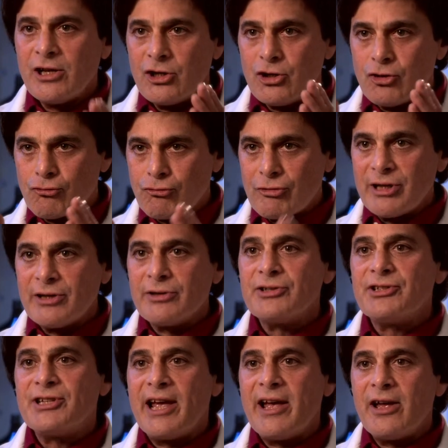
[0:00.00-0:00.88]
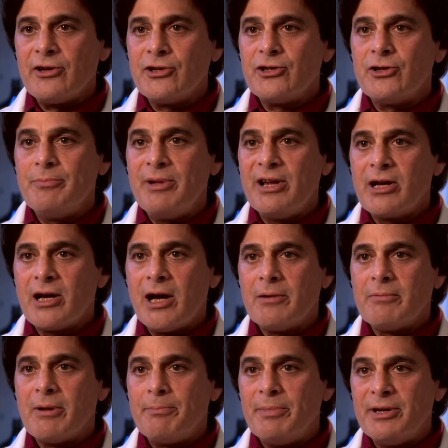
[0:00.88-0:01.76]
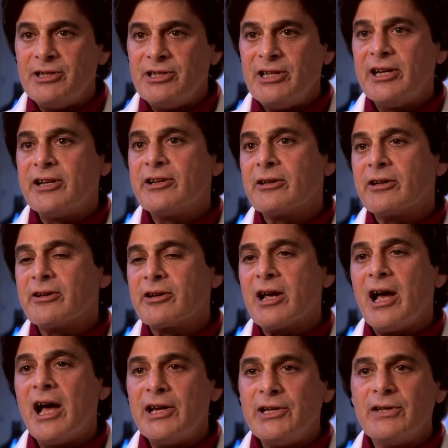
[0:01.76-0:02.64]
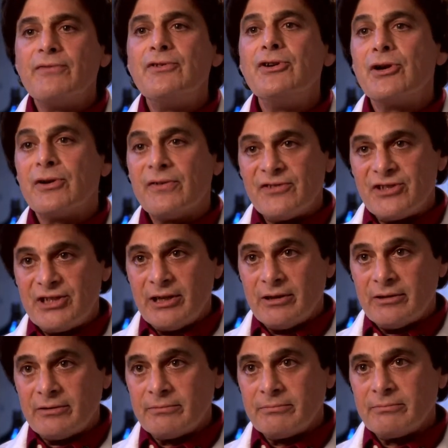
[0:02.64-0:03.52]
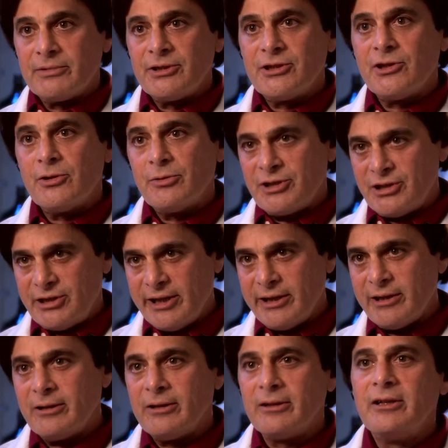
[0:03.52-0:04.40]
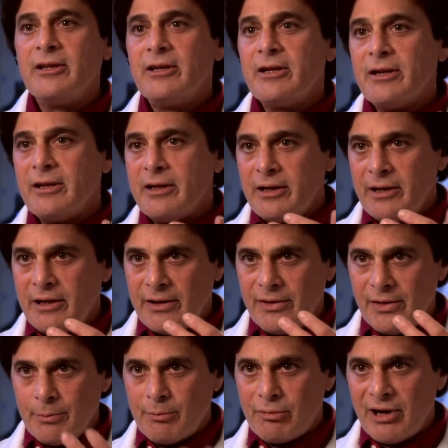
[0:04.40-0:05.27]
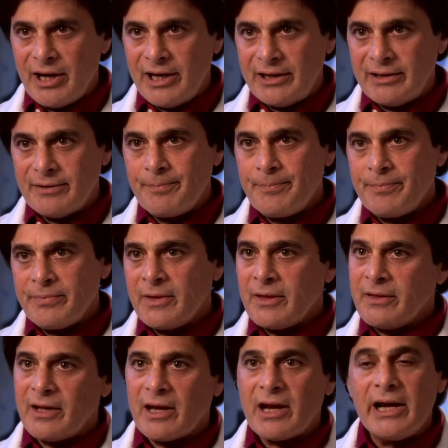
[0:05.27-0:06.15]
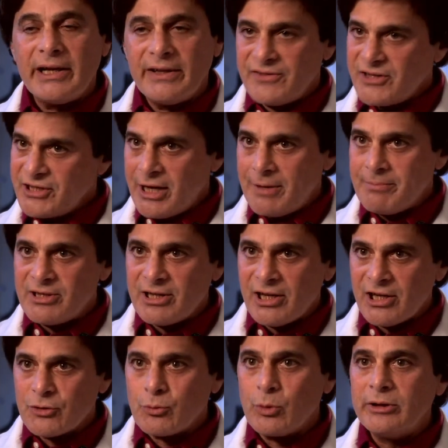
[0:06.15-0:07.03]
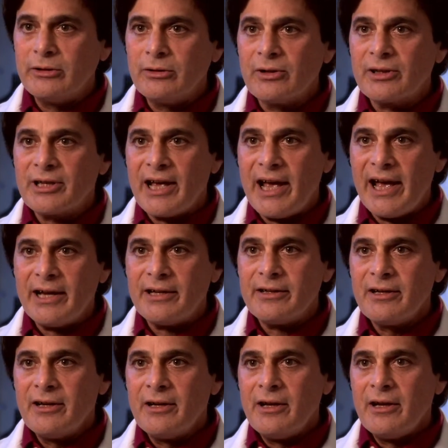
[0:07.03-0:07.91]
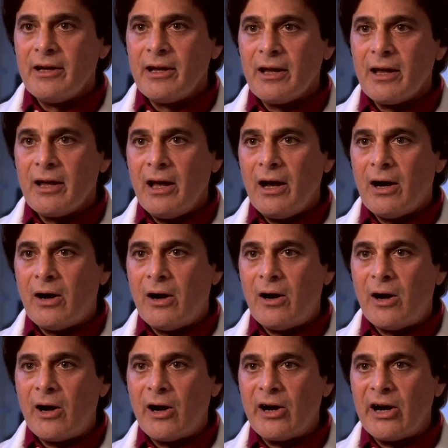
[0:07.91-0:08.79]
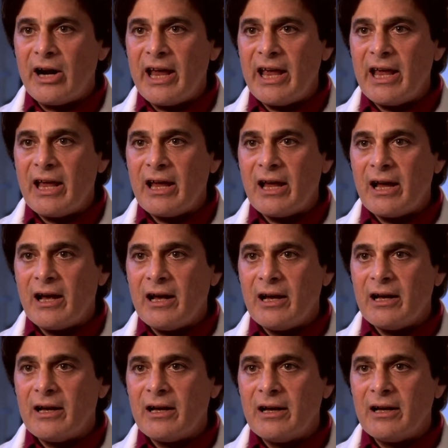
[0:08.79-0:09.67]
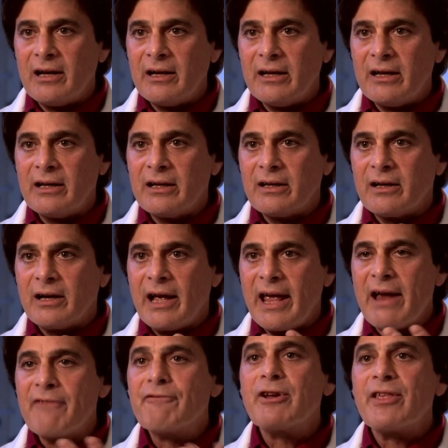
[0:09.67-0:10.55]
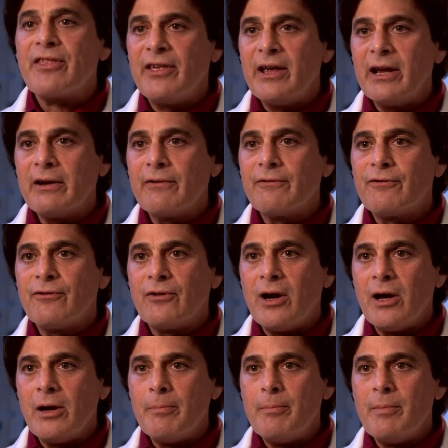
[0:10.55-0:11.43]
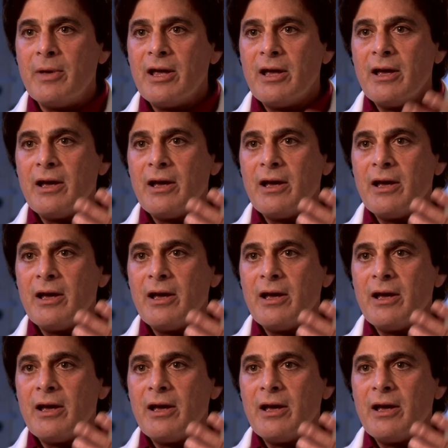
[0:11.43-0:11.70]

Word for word: drills down to become a particular kind of nerve cell. So a cell in the brain. The kind of stem cells we look at are uh, everything from